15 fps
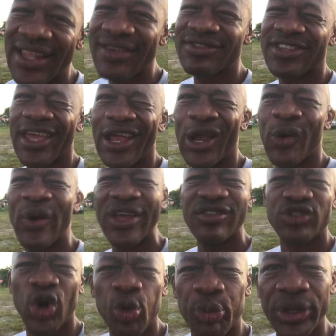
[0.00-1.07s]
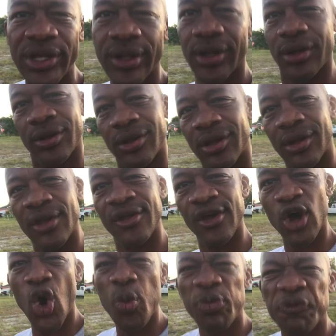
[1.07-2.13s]
That leaves the airwaves
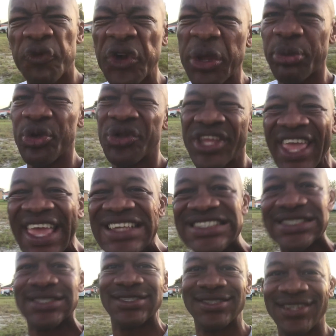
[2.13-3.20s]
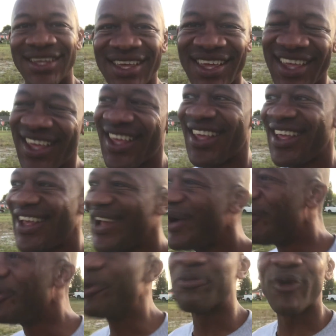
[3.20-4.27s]
open for communication.
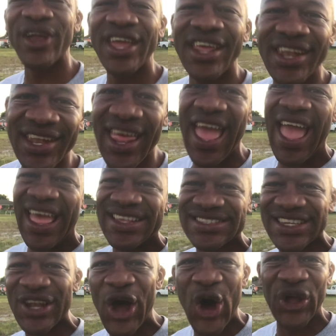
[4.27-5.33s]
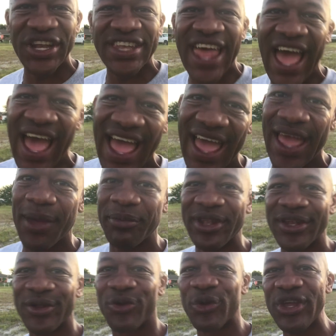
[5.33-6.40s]
We praying and asking all the
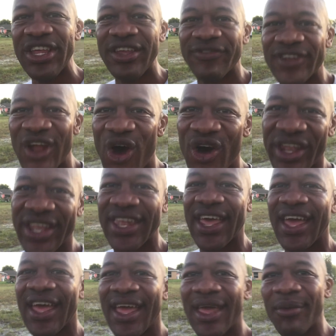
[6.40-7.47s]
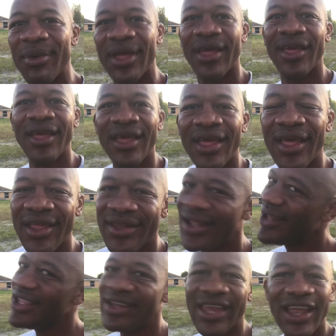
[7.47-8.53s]
time and grieving all the time,
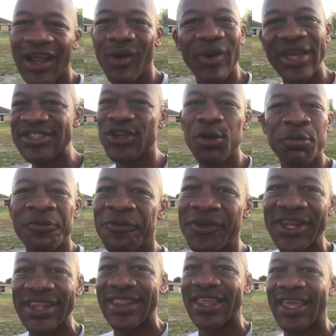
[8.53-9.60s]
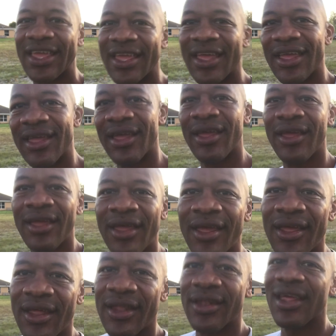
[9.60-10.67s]
don't leave the airways open for anything.
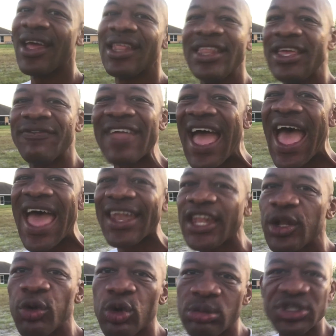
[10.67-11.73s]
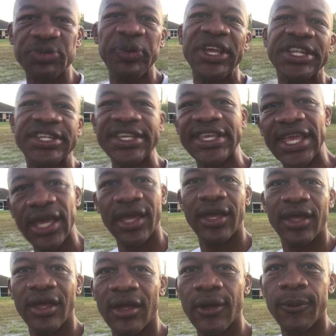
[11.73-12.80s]
They don't leave God in your room to speak to you.